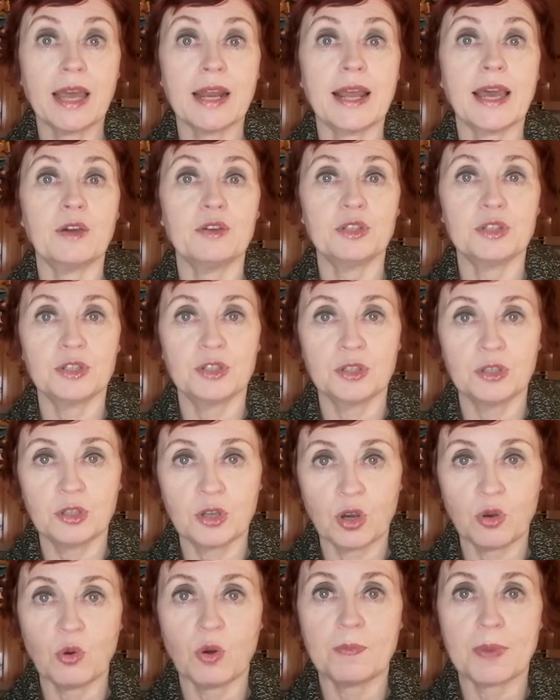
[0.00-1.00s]
and how you can
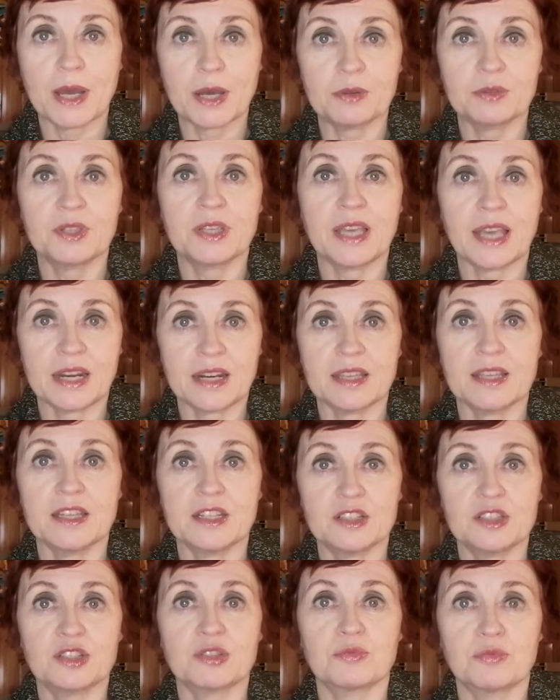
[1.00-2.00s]
go about getting
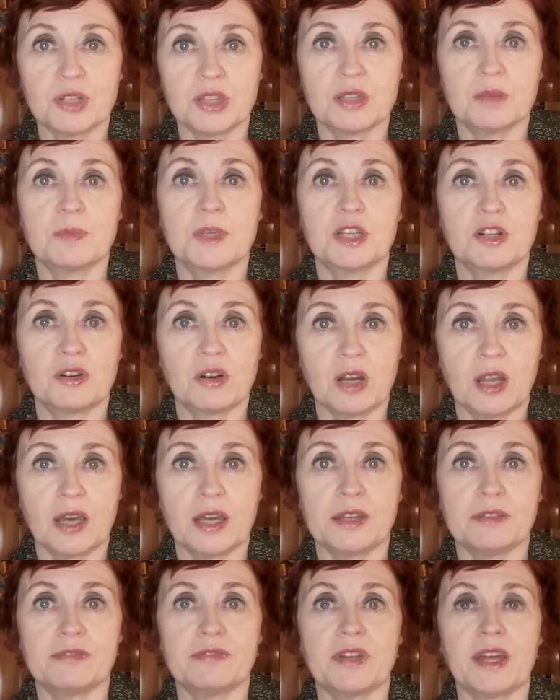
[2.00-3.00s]
into rhythm in your
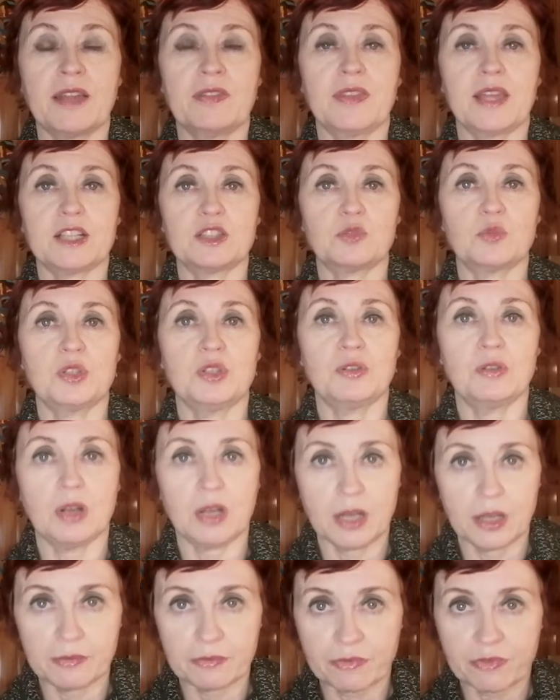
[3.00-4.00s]
life. And that's when you
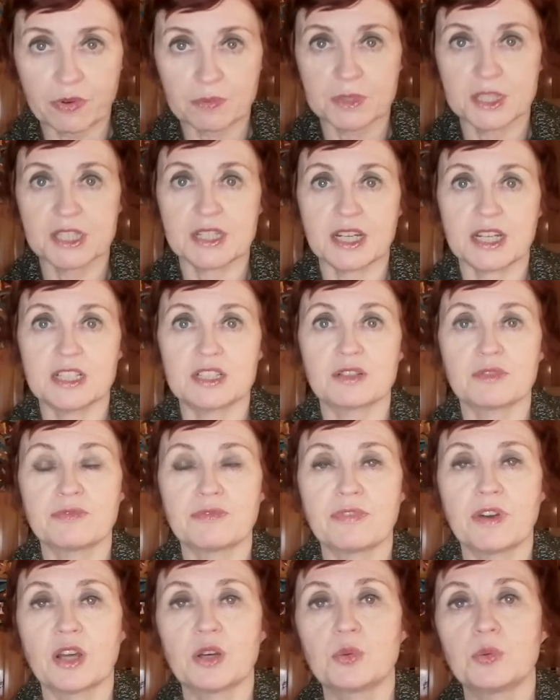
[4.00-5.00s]
live from a state of
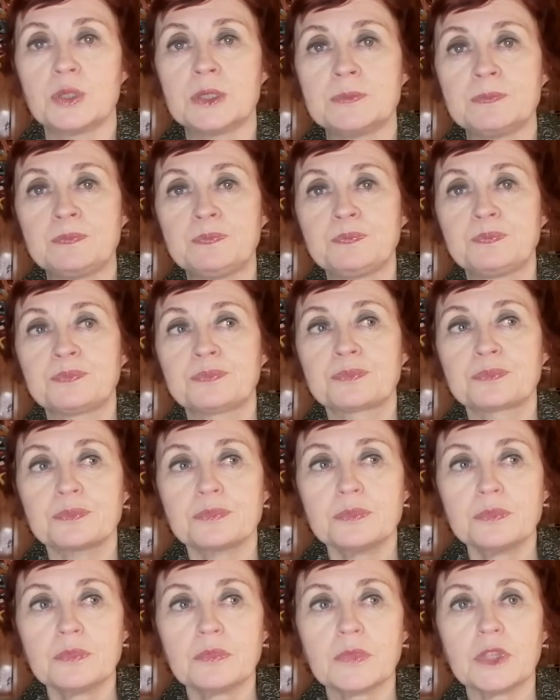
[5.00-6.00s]
flow.
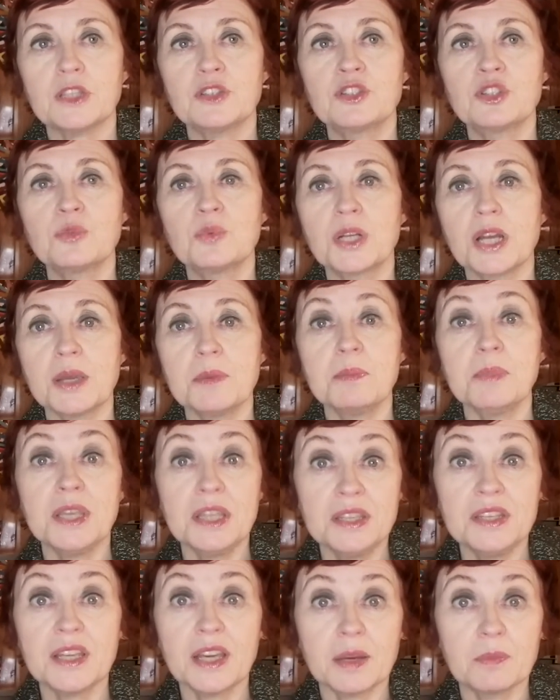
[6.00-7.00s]
So what I
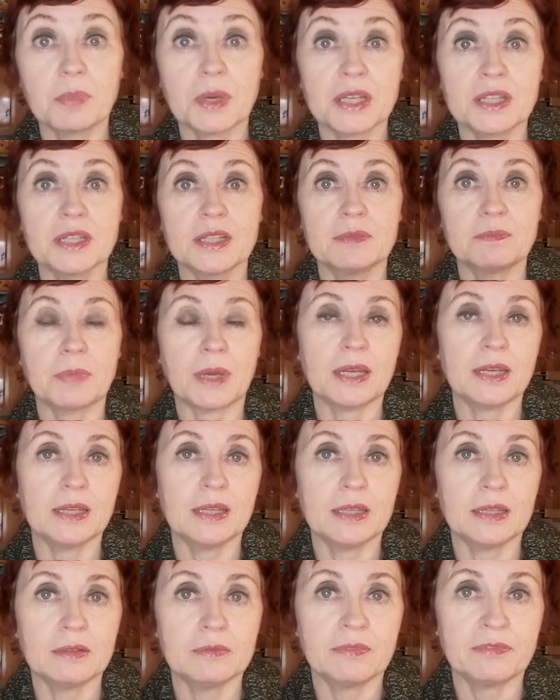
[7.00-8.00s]
mean,
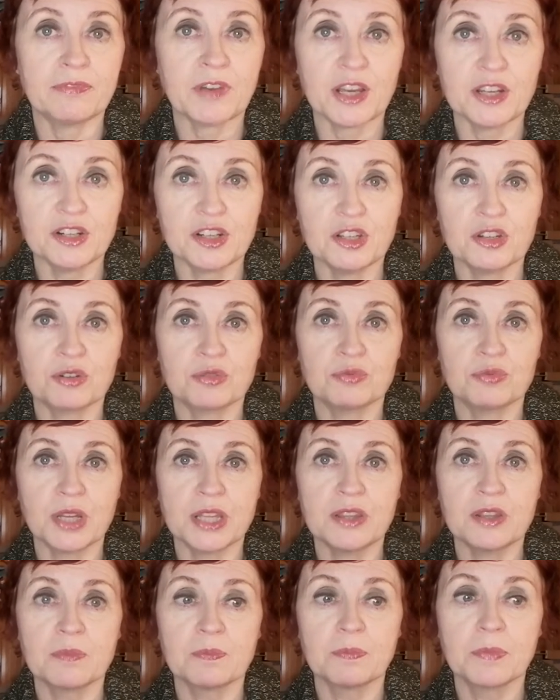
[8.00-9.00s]
by finding your
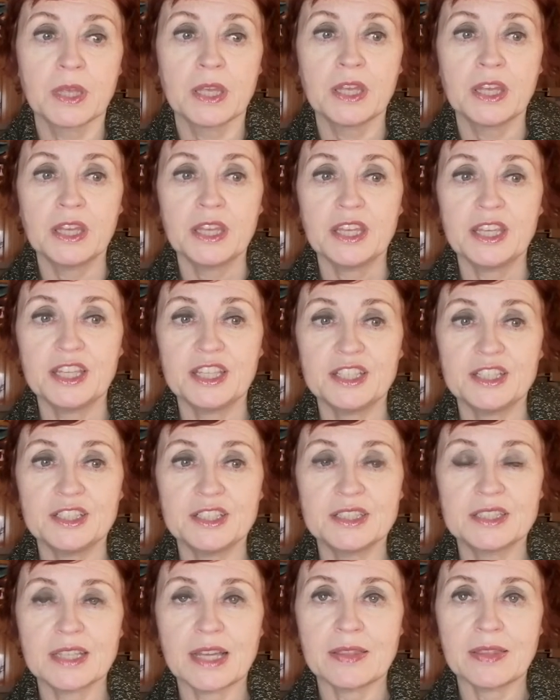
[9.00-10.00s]
rhythm
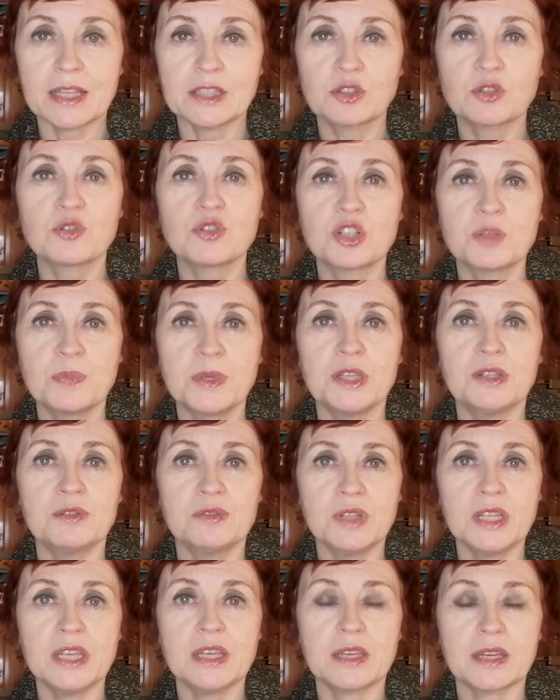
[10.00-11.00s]
is, and that's going to be
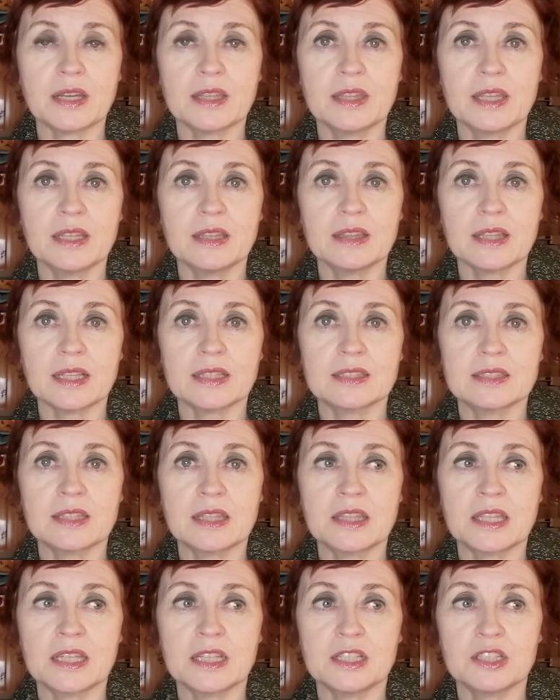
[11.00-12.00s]
unique. I think that's
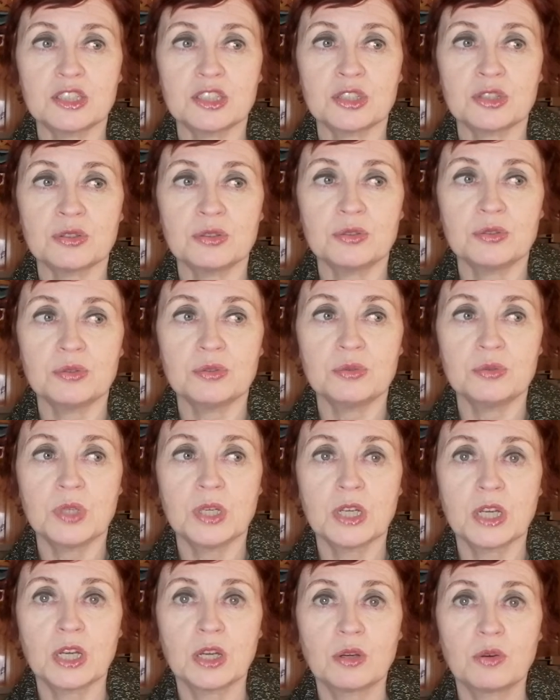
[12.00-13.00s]
the thing to
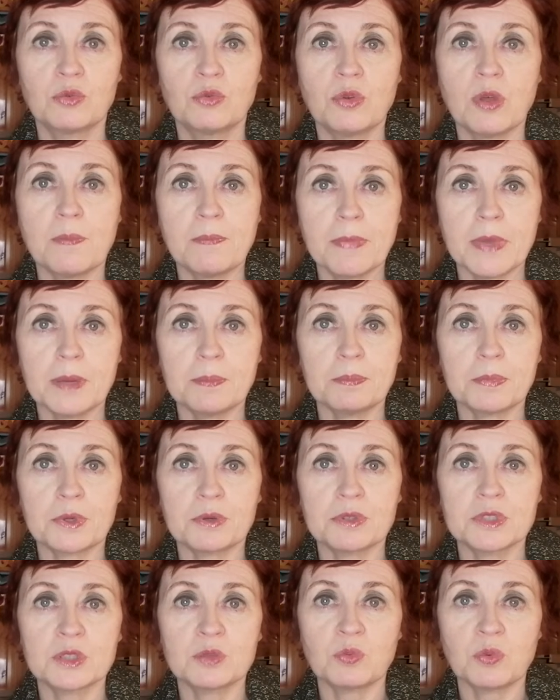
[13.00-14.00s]

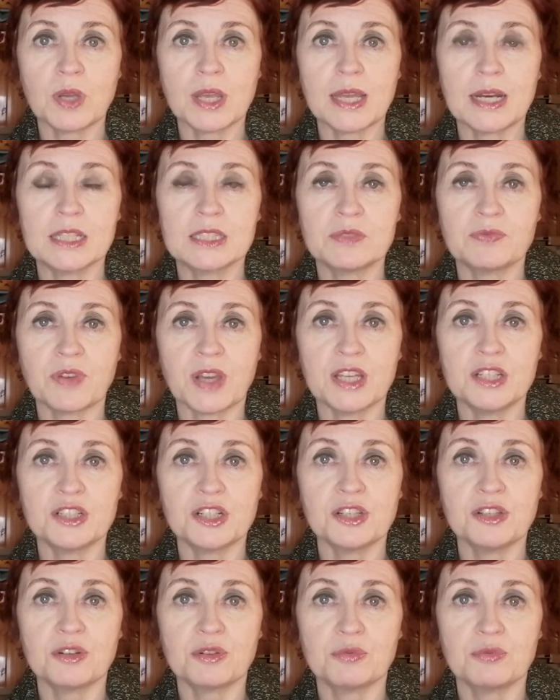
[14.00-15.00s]
remember as well, is
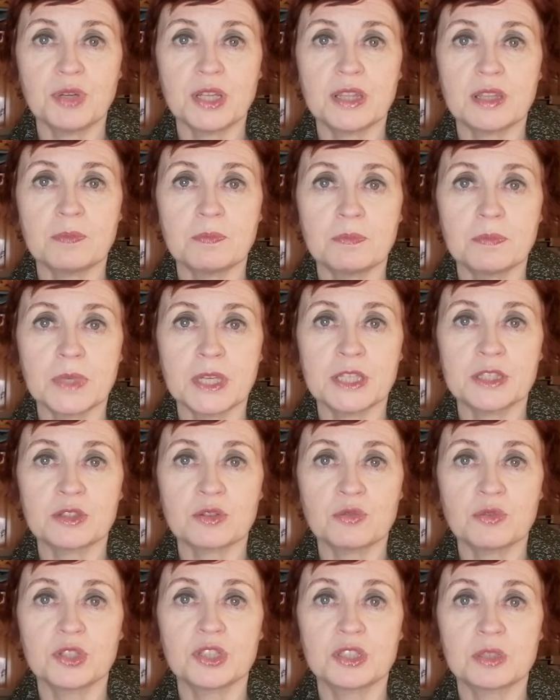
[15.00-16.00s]
finding your rhythm is
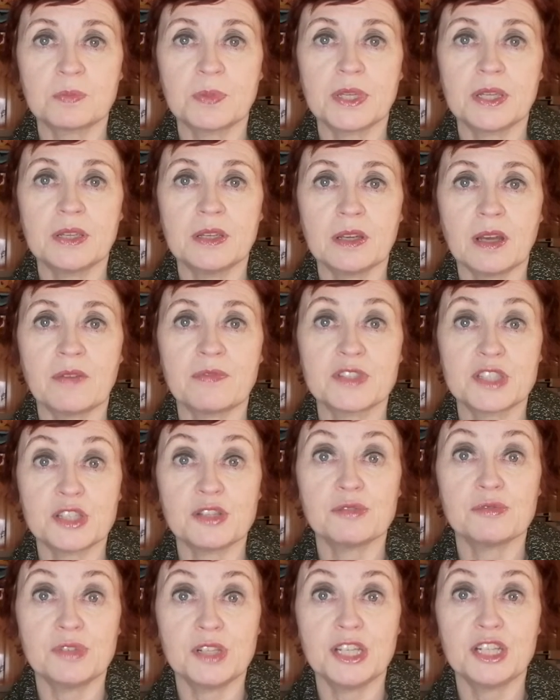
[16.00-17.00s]
going to be
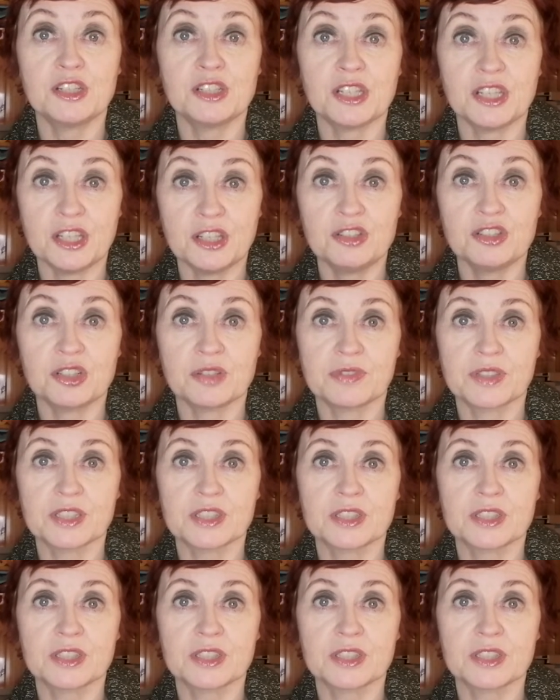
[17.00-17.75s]
obviously unique to each of